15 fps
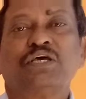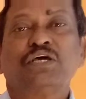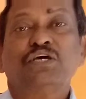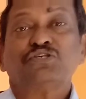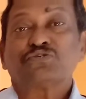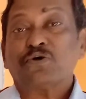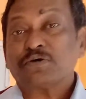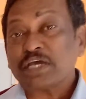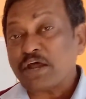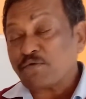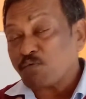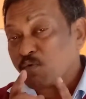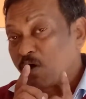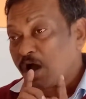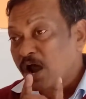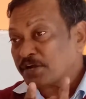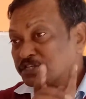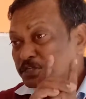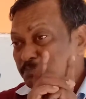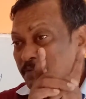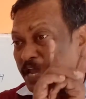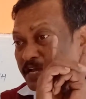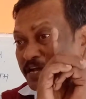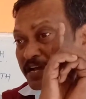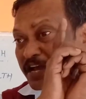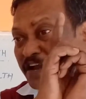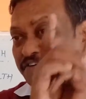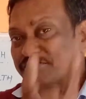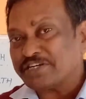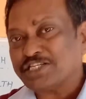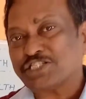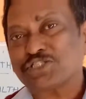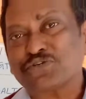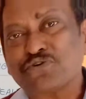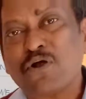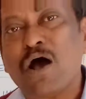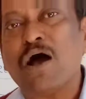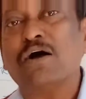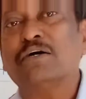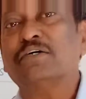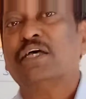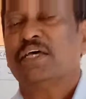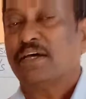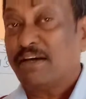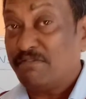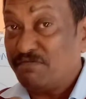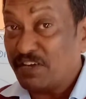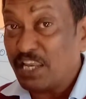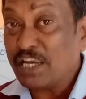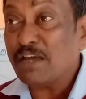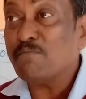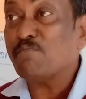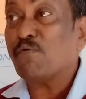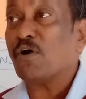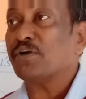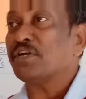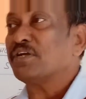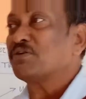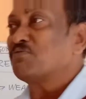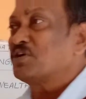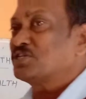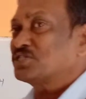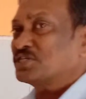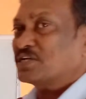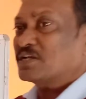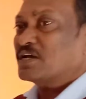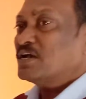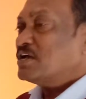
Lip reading: So can wars make a country strong? A very important question.